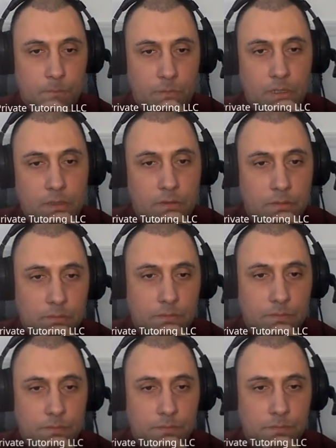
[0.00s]
Okay?
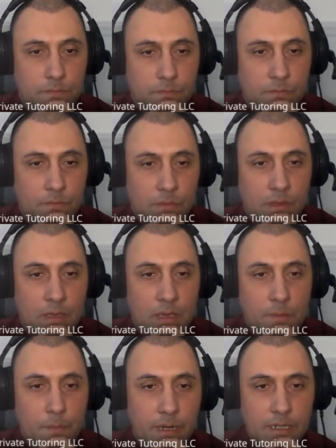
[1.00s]

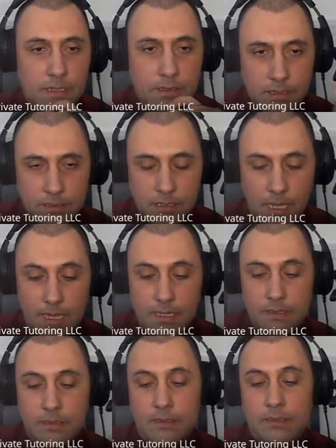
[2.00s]
But in this
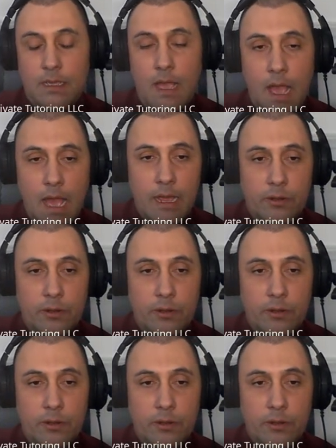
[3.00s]
case, I